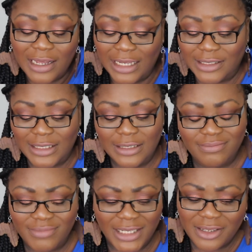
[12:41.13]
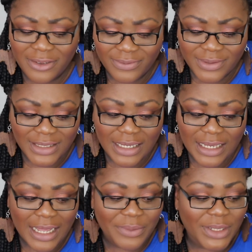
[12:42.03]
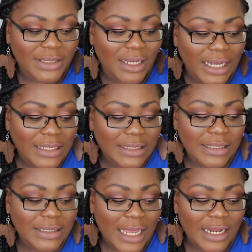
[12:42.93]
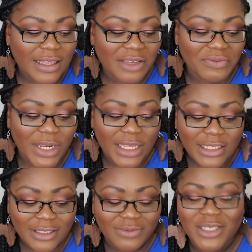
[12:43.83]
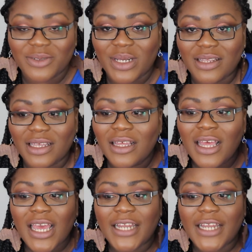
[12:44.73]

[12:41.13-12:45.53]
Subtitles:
I don't see how it tightens anything really. It doesn't really do anything.